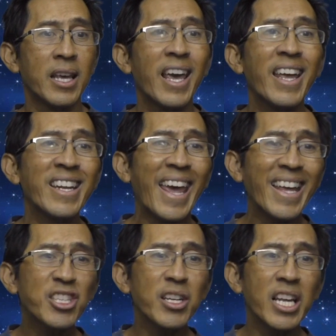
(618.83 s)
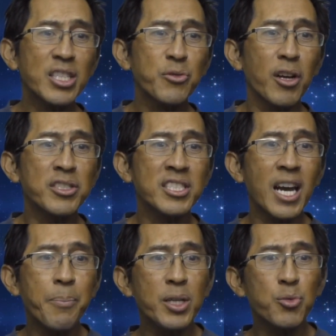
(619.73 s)
in ancient Israel,
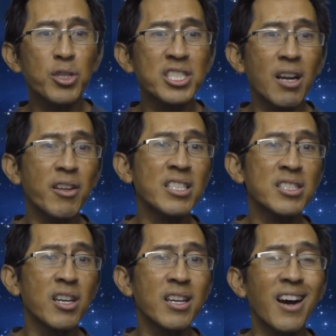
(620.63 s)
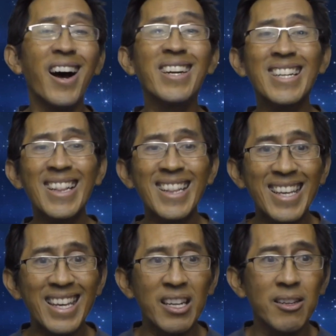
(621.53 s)
shepherds were generally considered
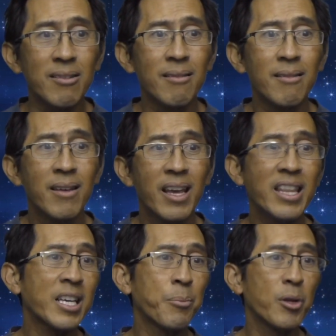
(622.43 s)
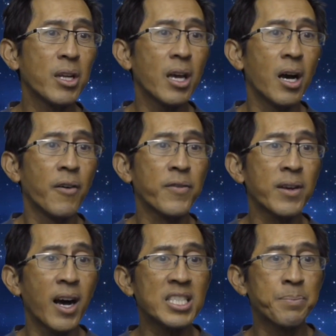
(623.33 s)
unclean in the community of
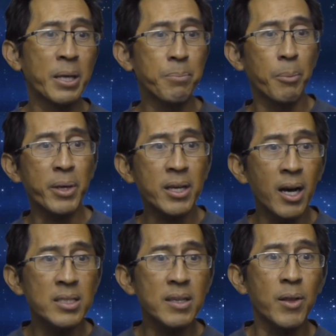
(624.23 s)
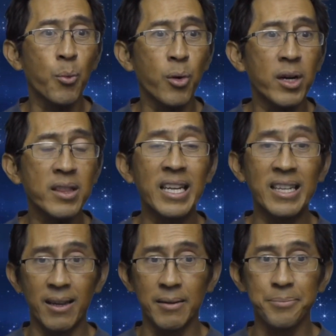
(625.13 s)
God's people because of the work they
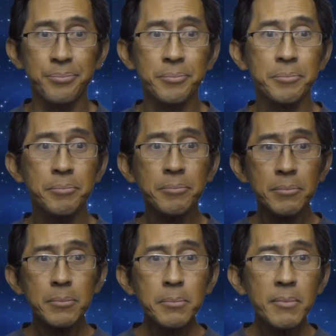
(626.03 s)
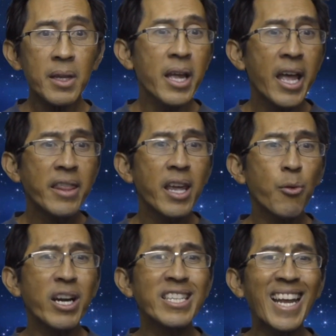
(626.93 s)
did. They
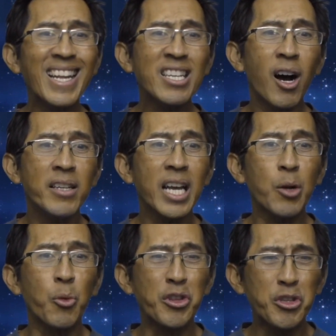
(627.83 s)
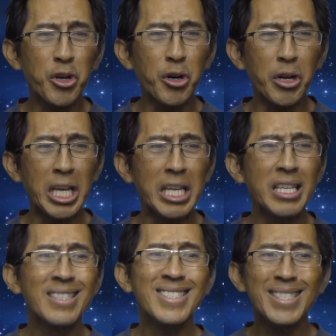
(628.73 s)
were in daily contact with dirty,
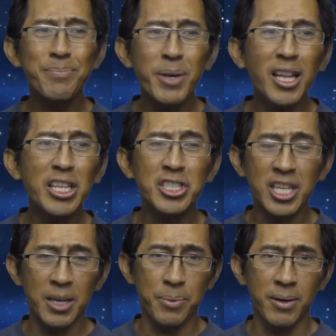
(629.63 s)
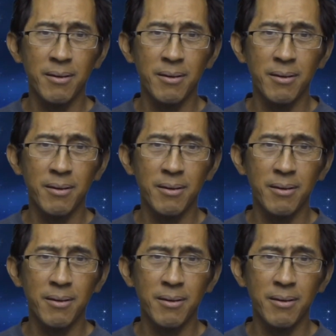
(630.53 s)
smelly sheep